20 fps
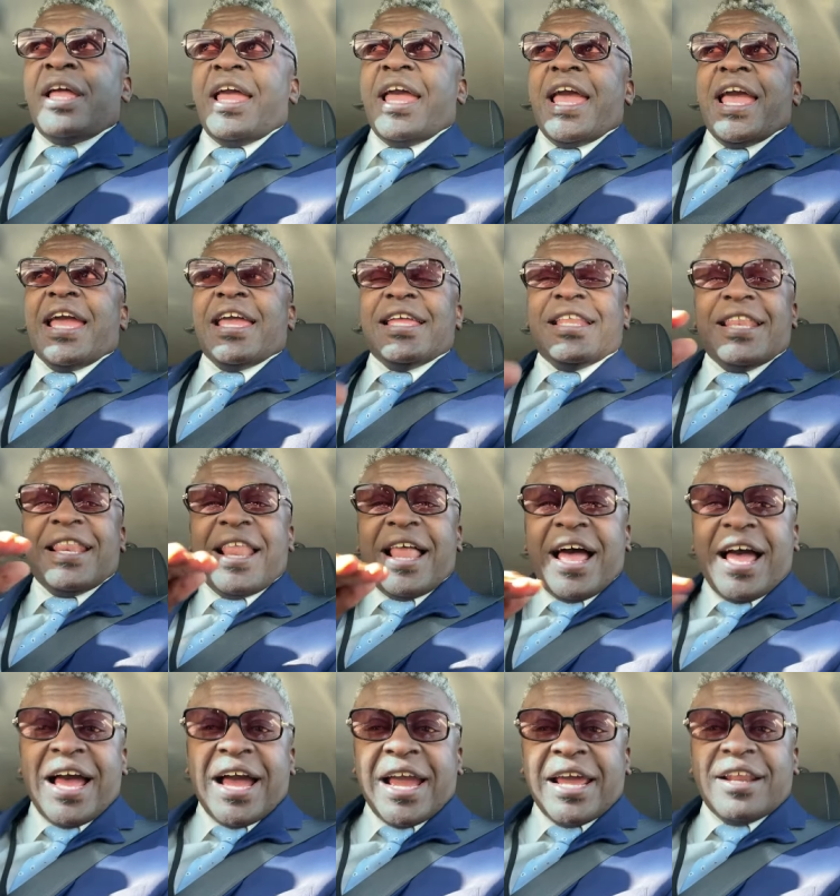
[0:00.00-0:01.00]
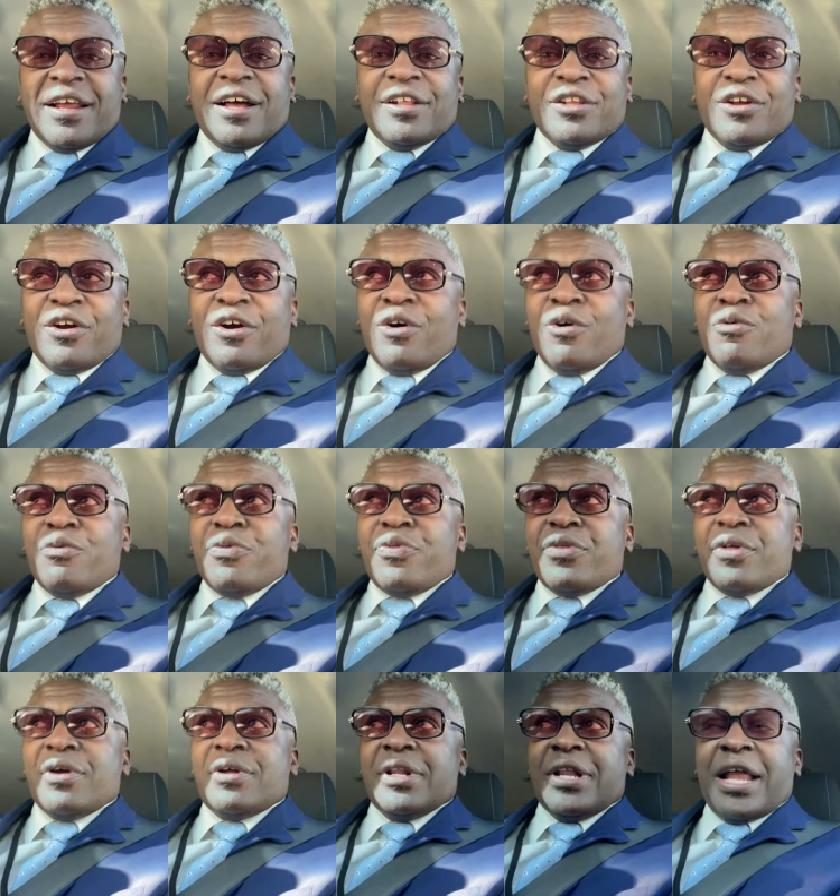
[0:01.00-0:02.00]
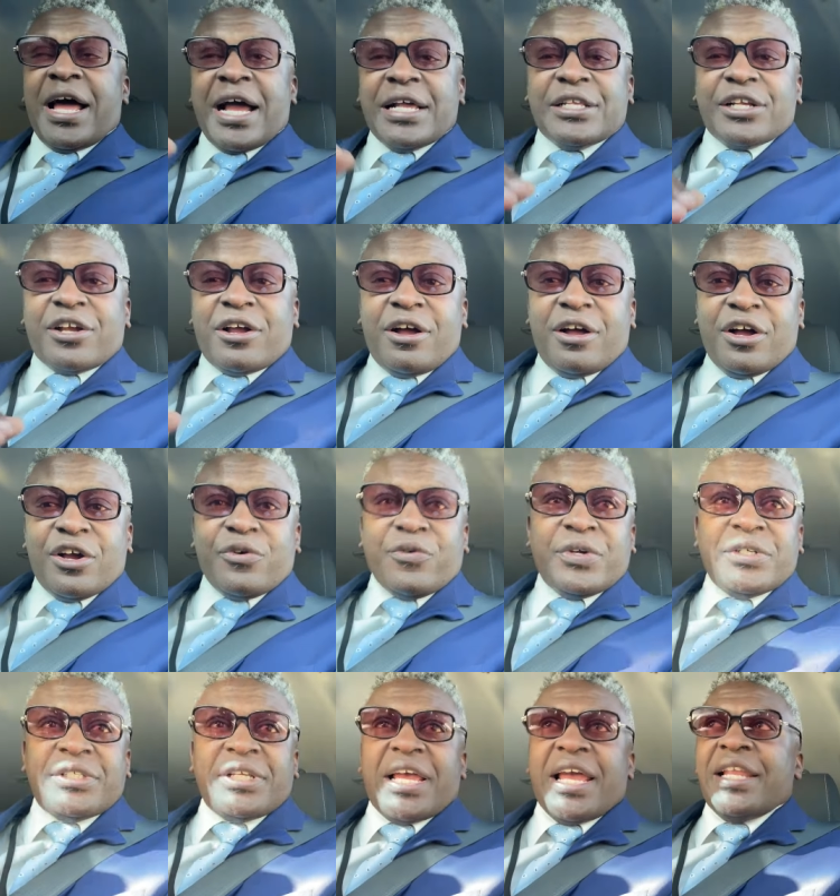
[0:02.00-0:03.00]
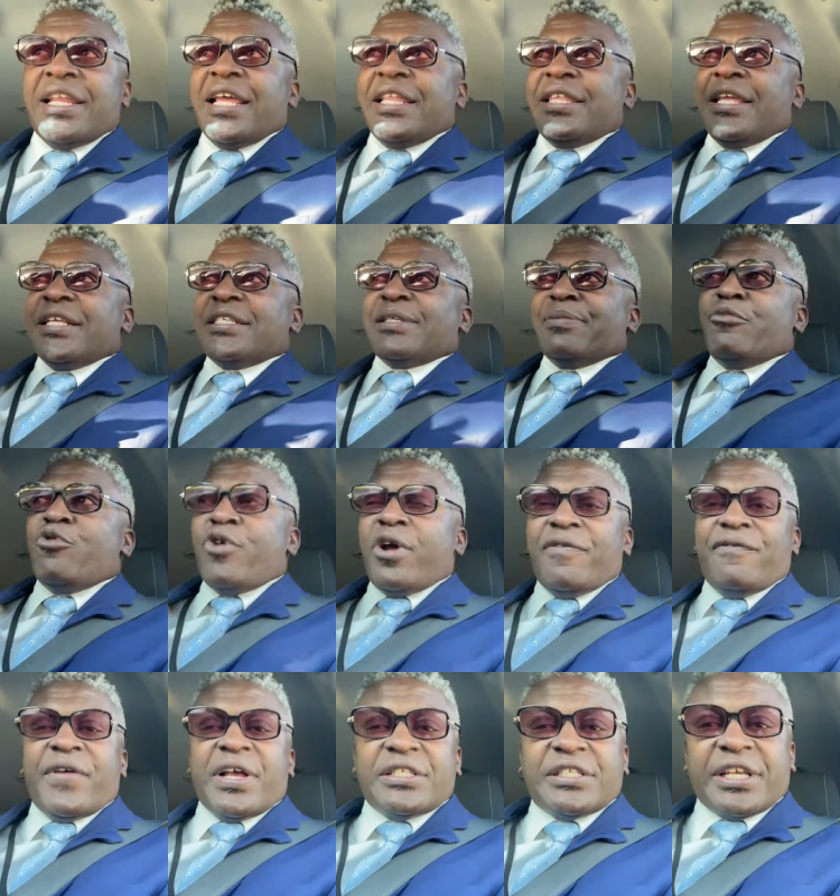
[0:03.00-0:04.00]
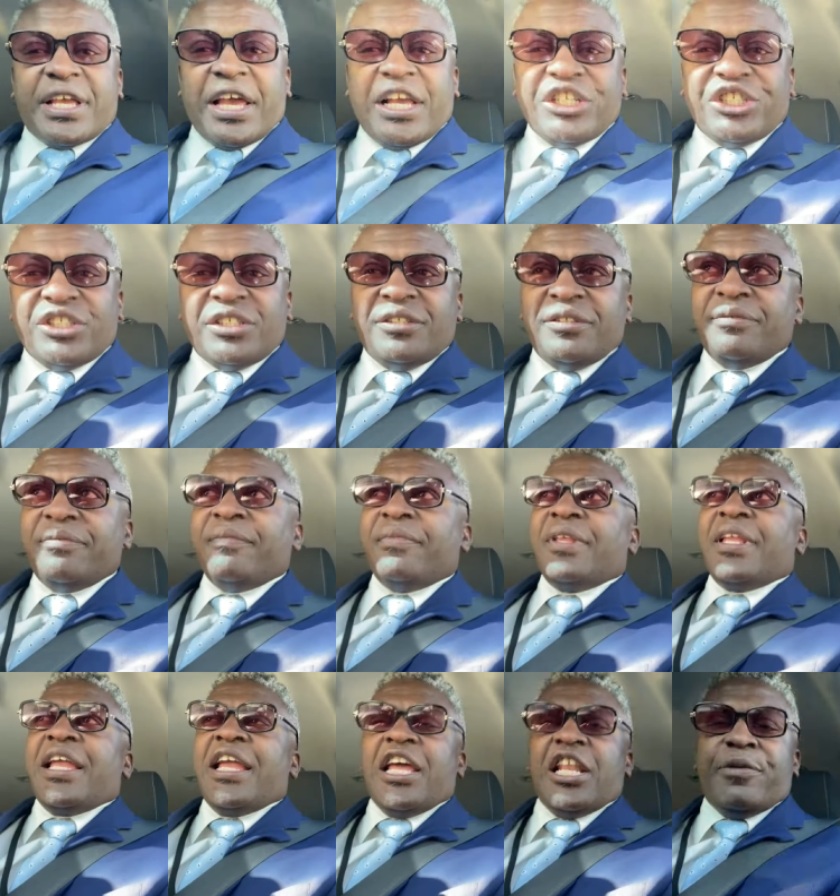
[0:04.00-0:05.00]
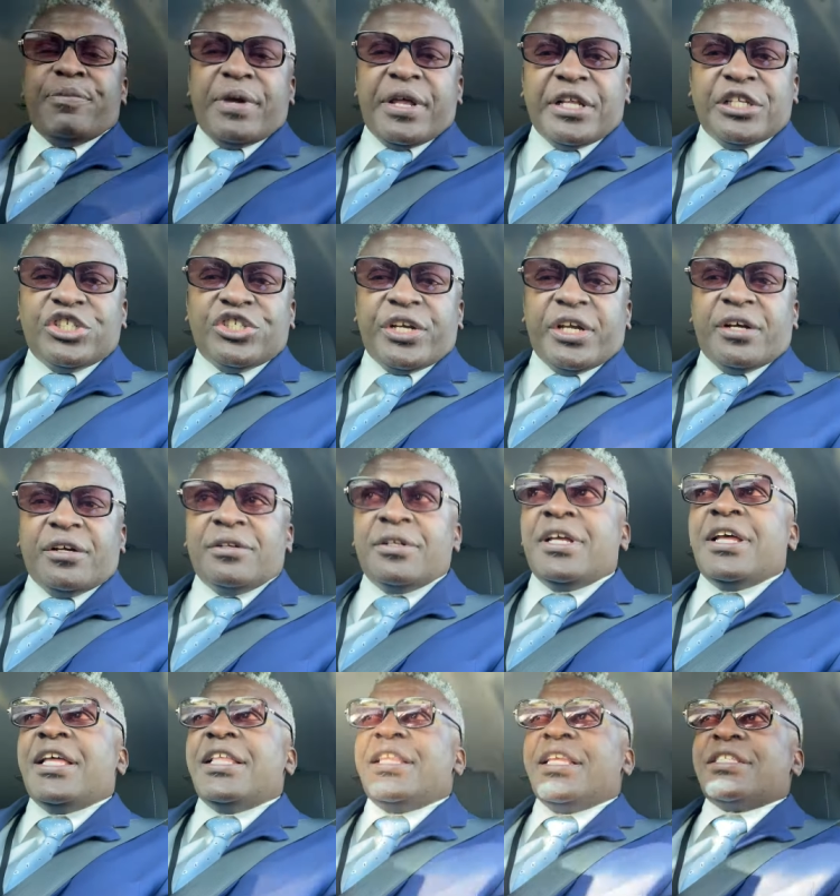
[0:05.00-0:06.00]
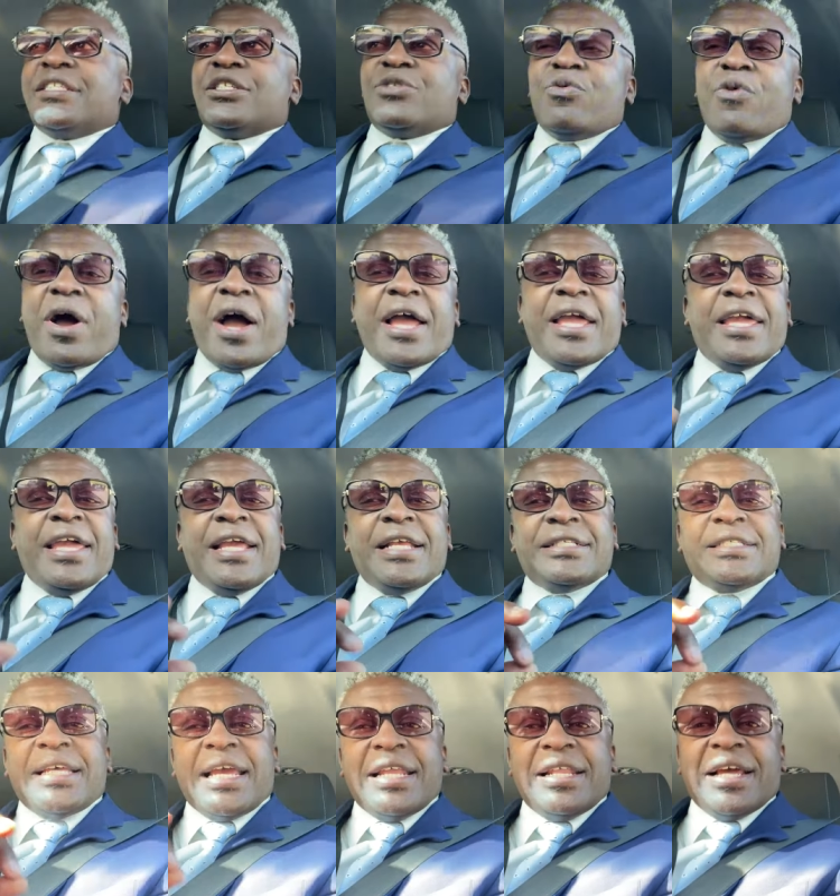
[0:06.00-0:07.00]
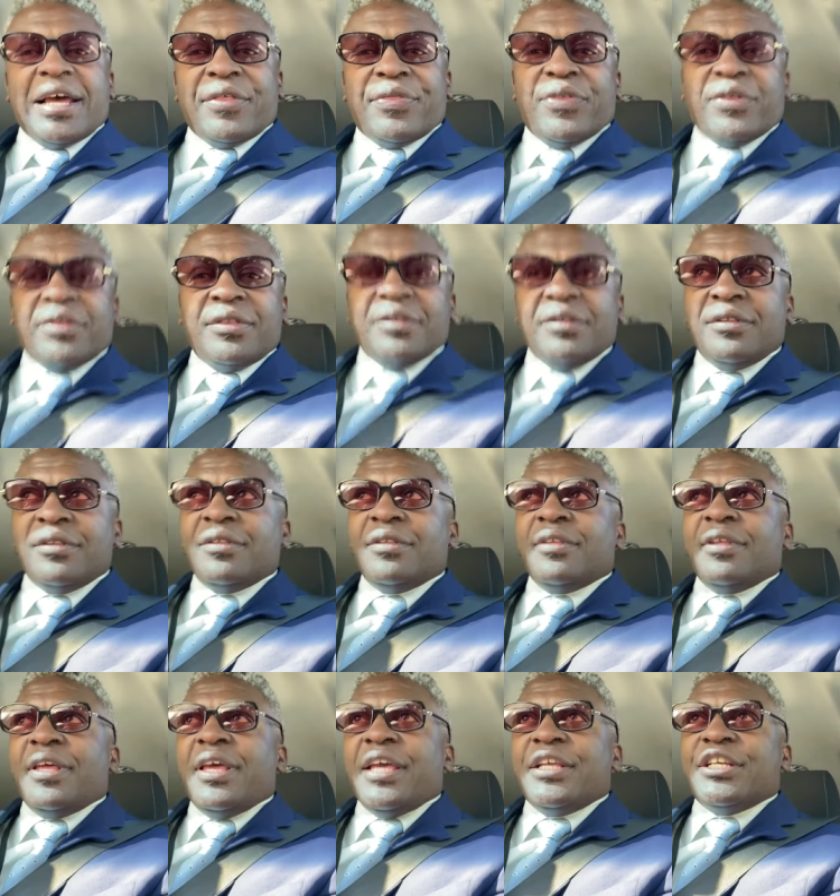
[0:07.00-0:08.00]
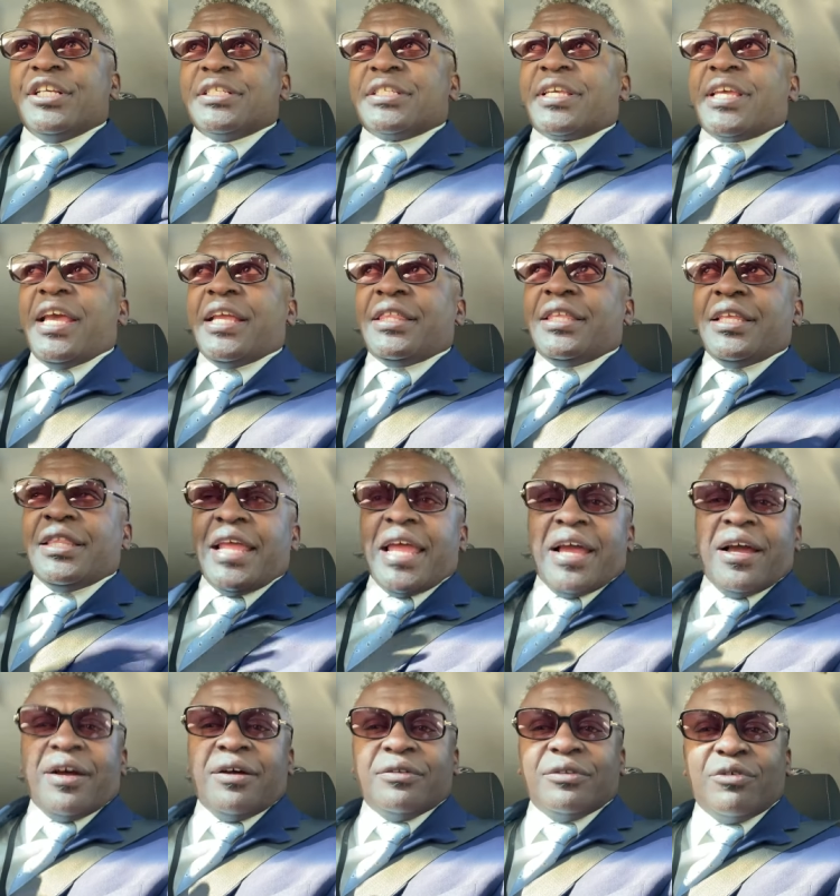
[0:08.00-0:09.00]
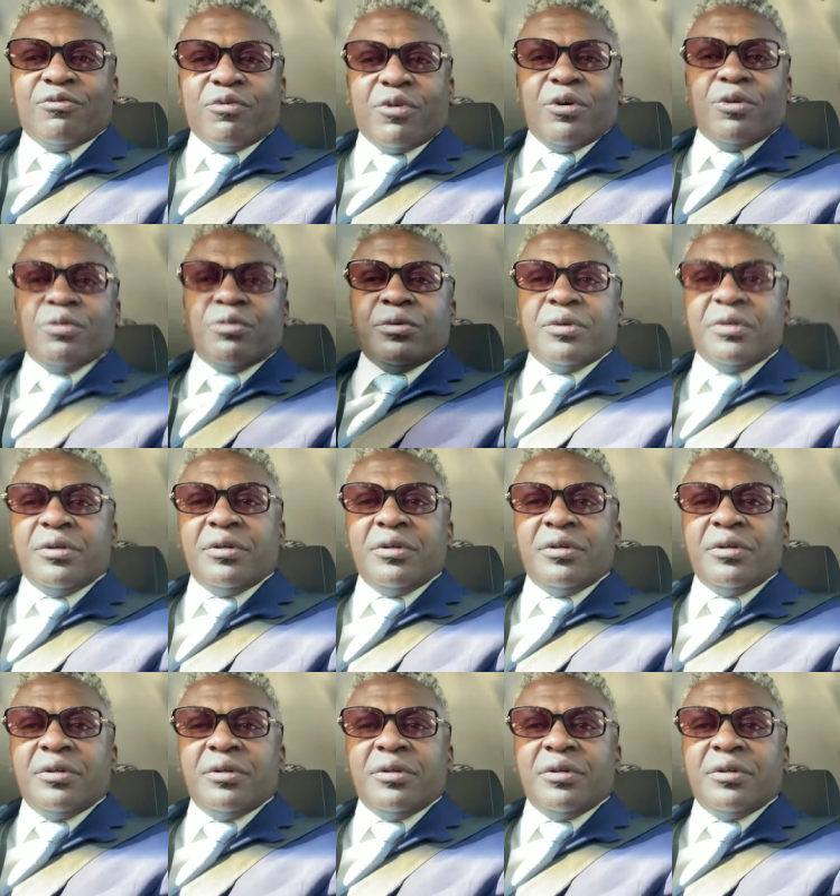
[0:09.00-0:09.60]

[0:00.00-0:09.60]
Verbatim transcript: and lied under oath, lied to Congress, and they did some more investigation, he'd have been in jail. This is why he ain't say nothing. He just kicked it down the road.